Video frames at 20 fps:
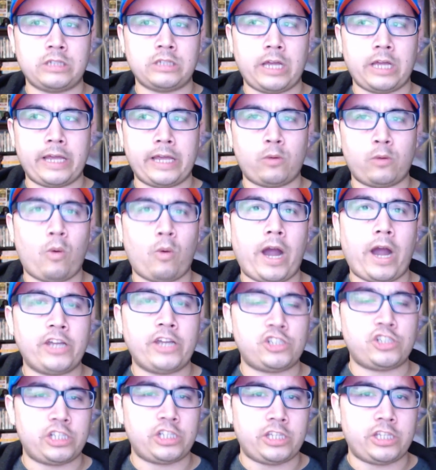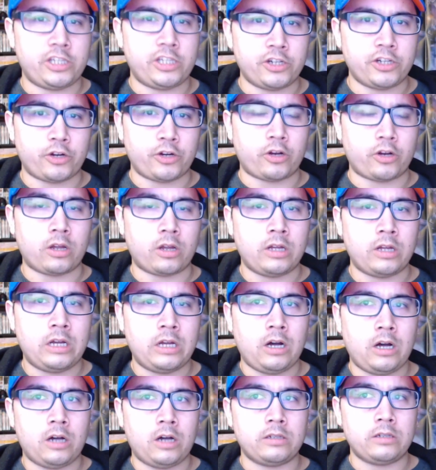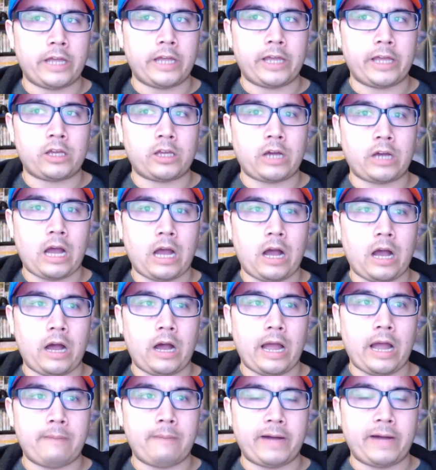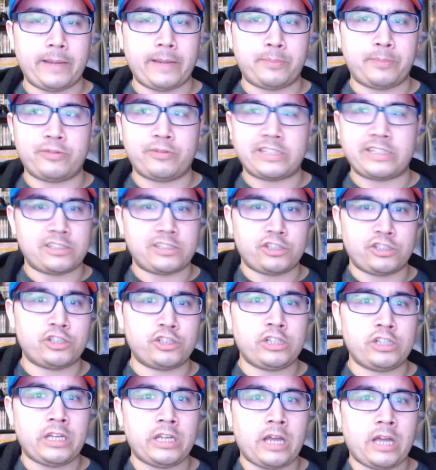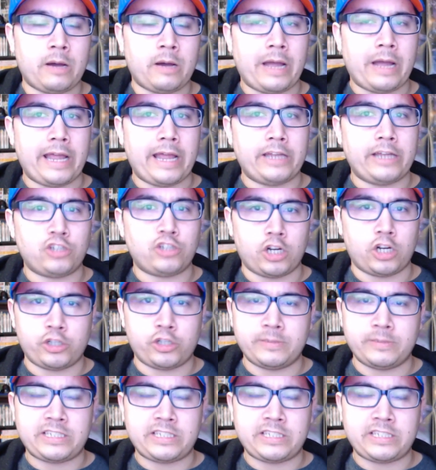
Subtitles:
like, why is she here? Like, am I a prisoner? And John Goodman's